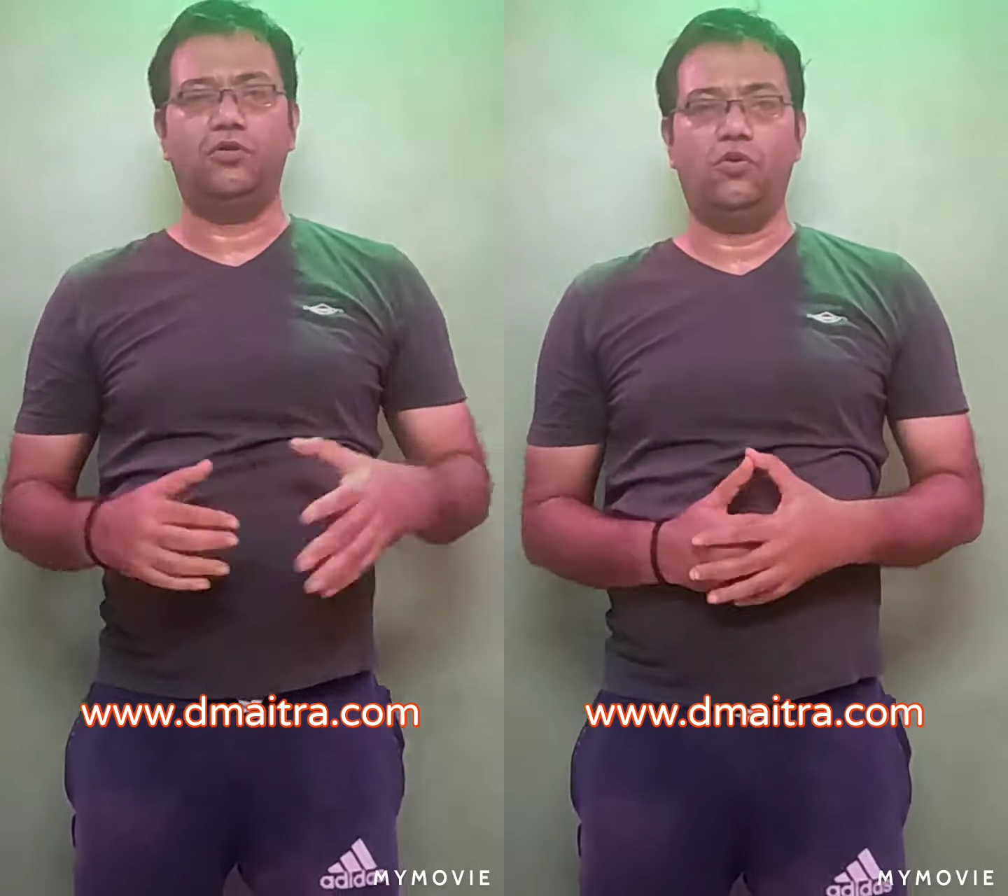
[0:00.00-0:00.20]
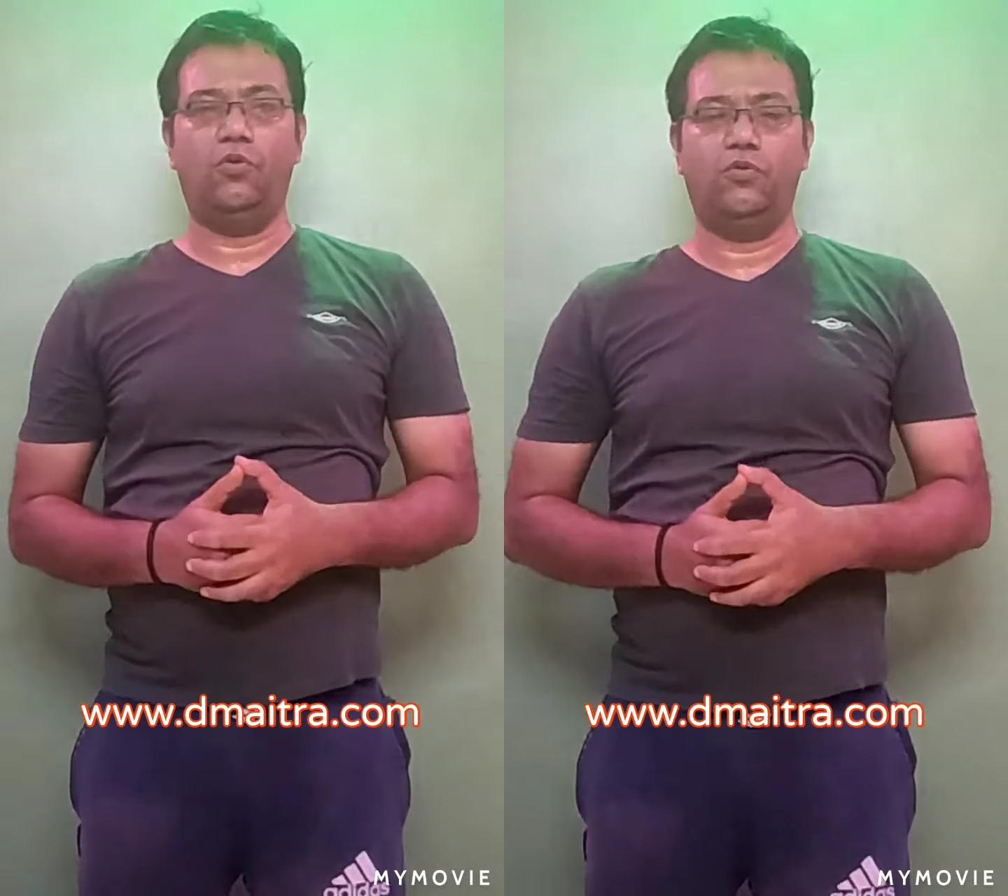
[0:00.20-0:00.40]

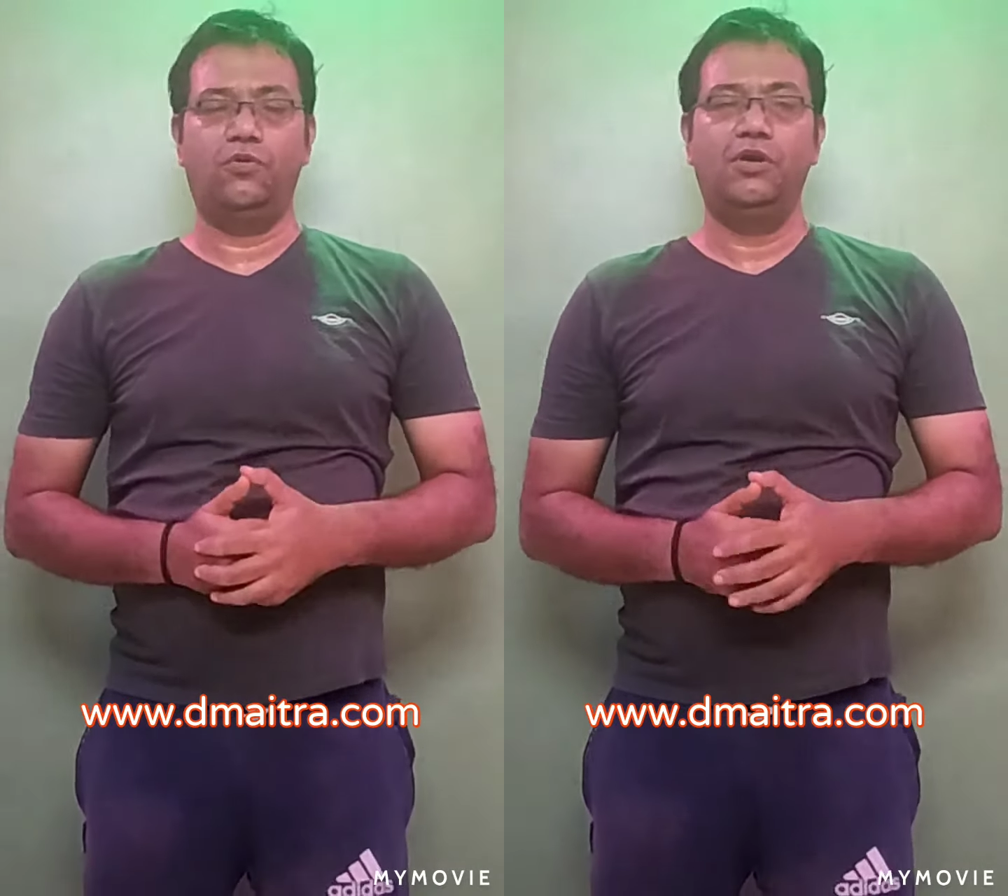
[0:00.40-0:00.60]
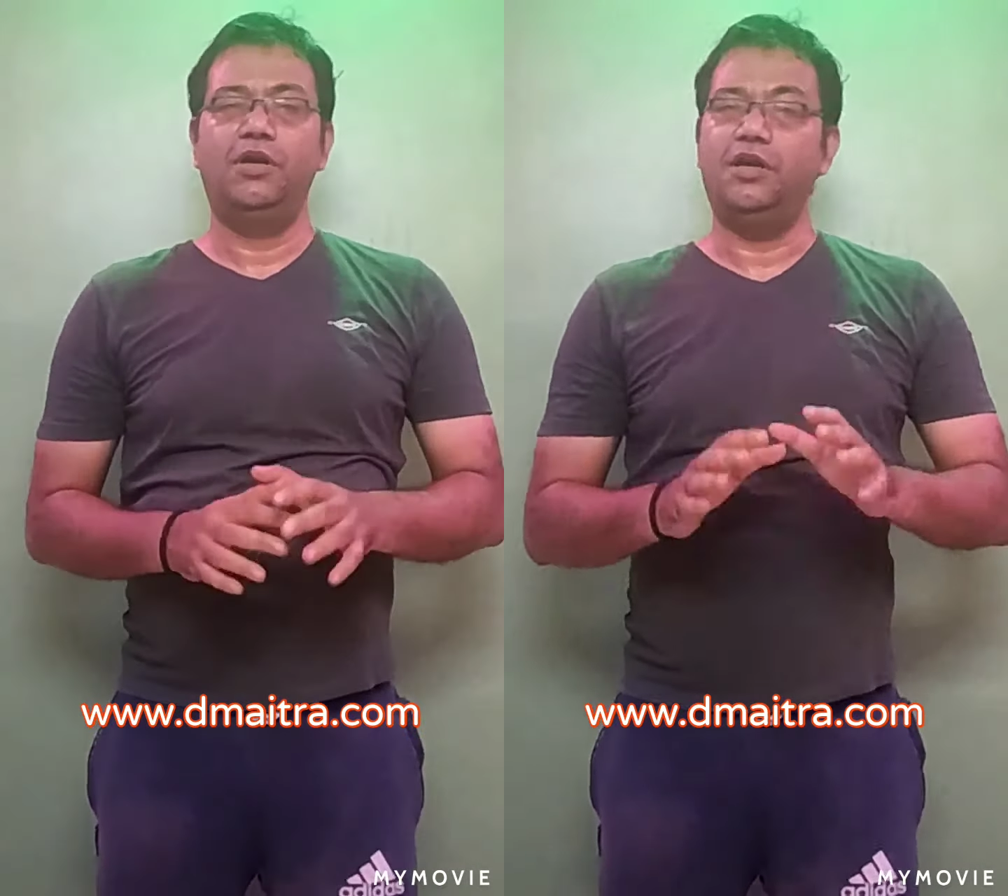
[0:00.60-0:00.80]
go.
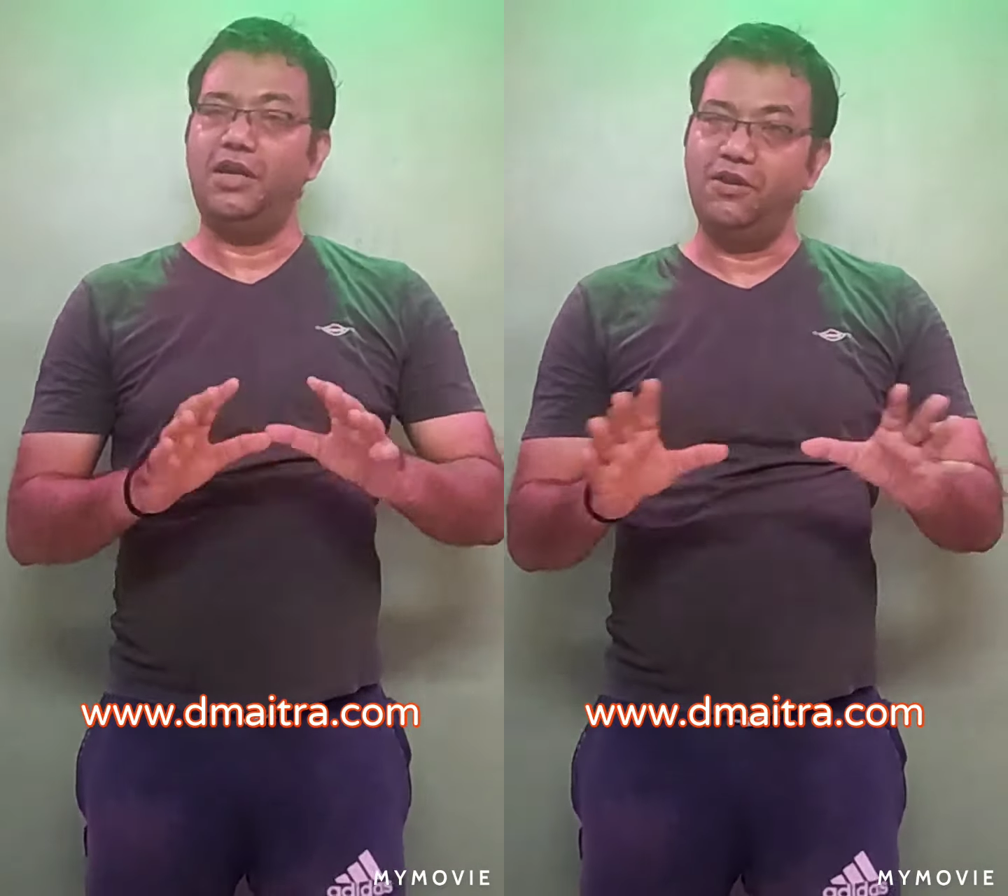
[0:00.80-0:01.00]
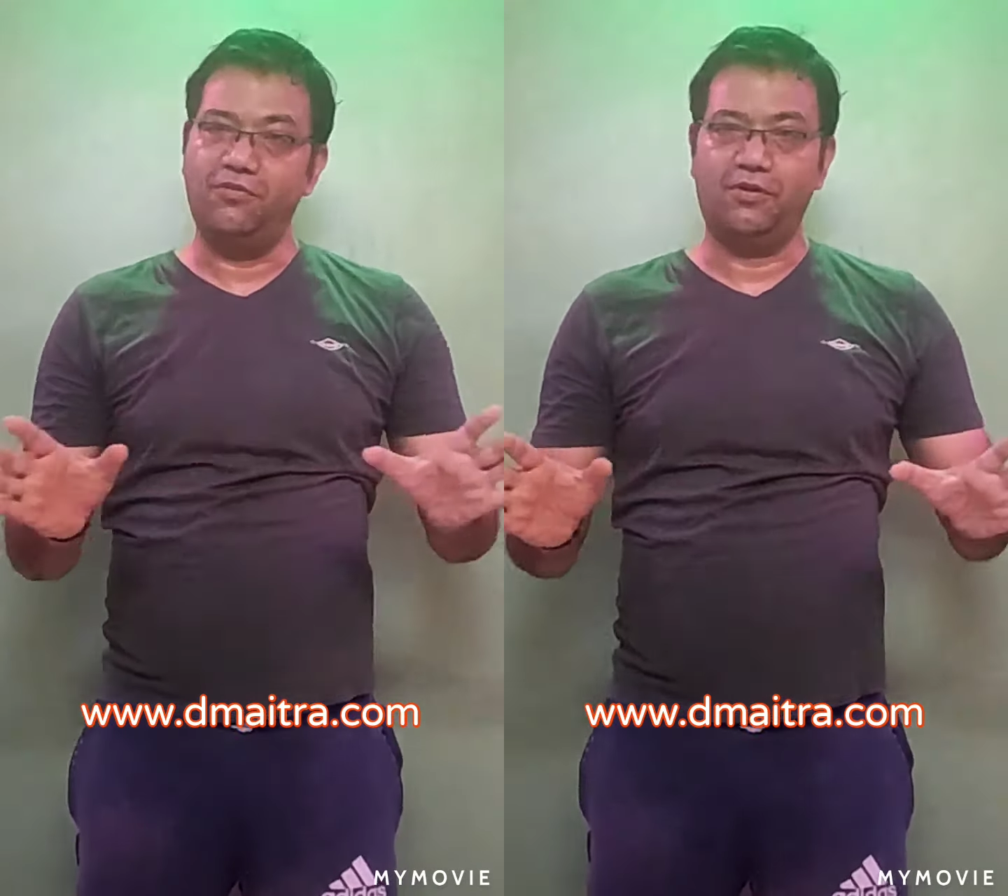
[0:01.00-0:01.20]

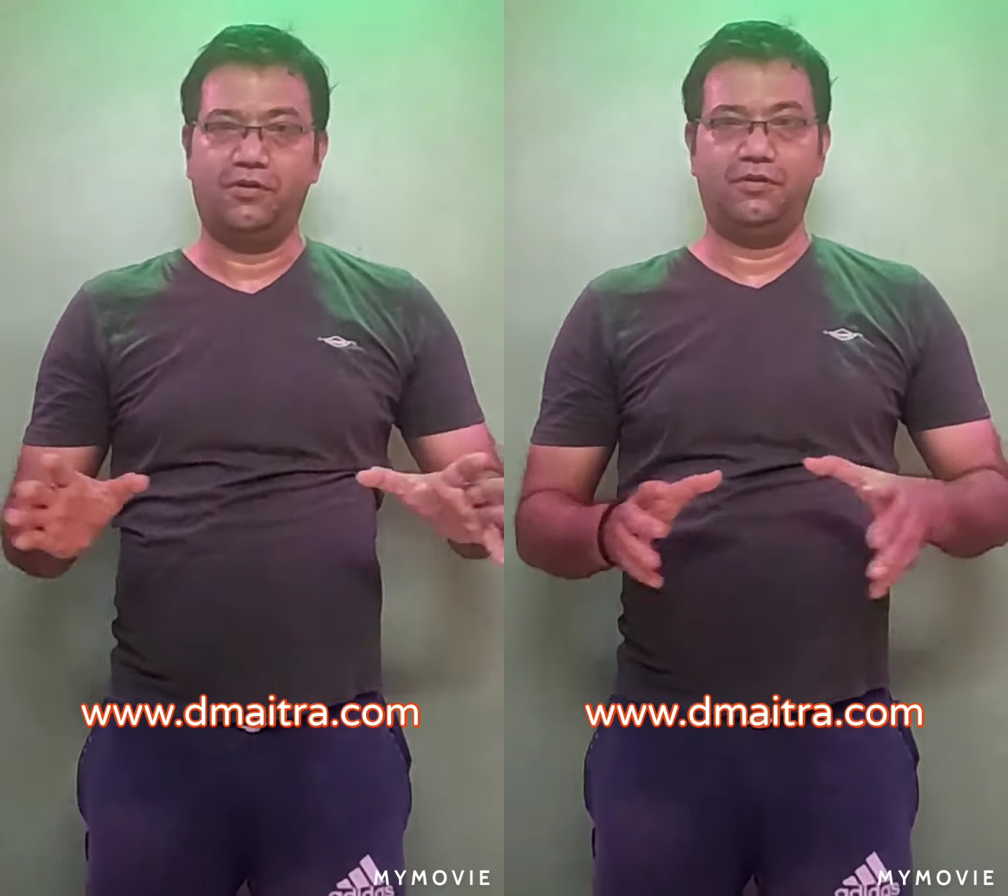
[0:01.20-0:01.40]
Never.